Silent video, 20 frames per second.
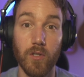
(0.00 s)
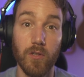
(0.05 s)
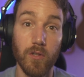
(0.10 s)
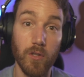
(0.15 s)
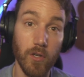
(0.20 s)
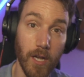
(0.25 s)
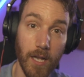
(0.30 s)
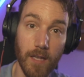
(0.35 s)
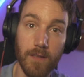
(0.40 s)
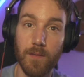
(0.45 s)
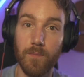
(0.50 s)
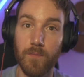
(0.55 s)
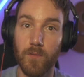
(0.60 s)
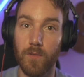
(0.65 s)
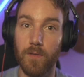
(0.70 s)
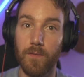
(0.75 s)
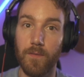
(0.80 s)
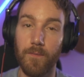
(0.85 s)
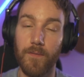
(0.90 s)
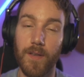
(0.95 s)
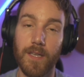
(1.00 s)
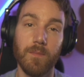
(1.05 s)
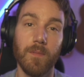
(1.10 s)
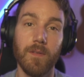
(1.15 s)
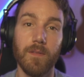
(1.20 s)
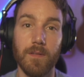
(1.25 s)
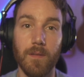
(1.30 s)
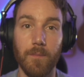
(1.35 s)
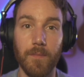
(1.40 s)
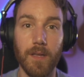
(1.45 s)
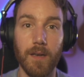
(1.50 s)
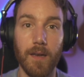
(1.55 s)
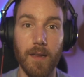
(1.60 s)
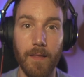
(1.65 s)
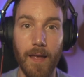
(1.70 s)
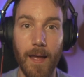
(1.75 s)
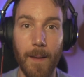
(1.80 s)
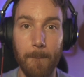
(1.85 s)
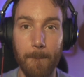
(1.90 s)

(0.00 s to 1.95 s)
look at some sort of investment, something like that.